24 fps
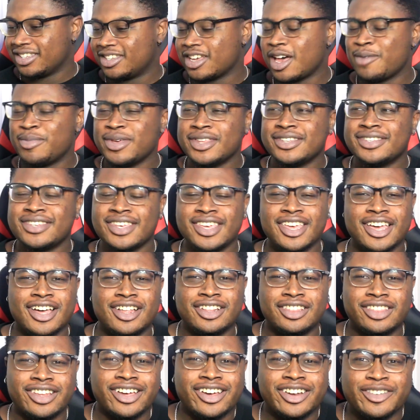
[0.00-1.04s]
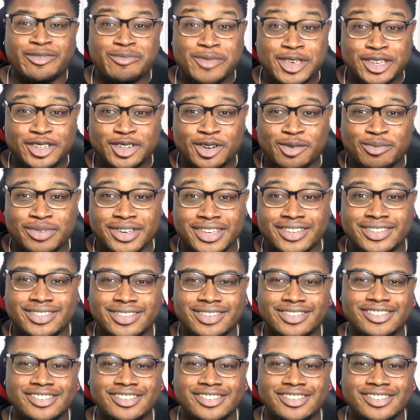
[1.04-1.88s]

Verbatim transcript: So I've been seeing a lot of MrBeast.